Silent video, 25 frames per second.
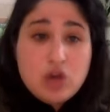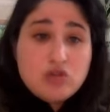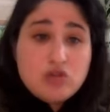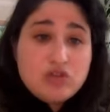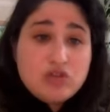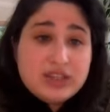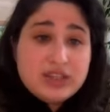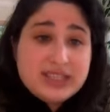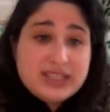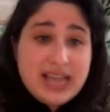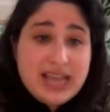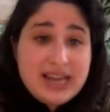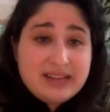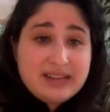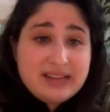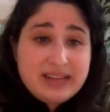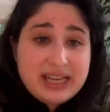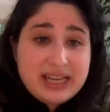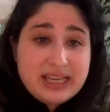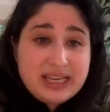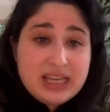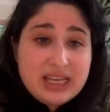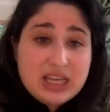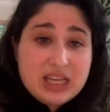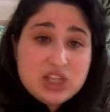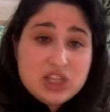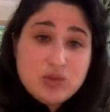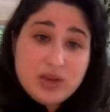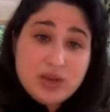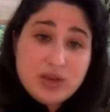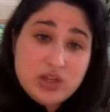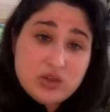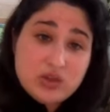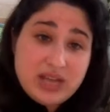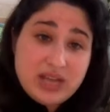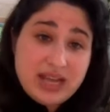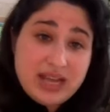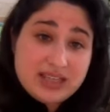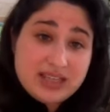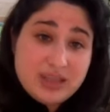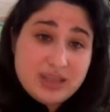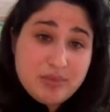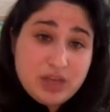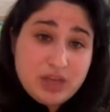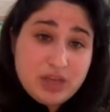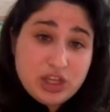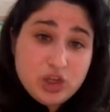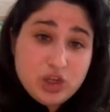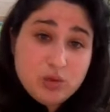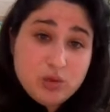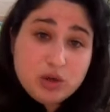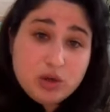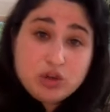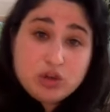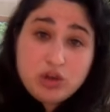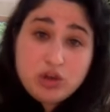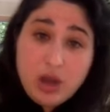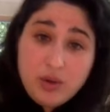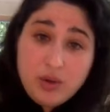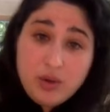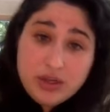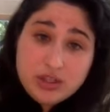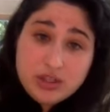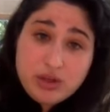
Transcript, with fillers: Recycling is when you take something you were going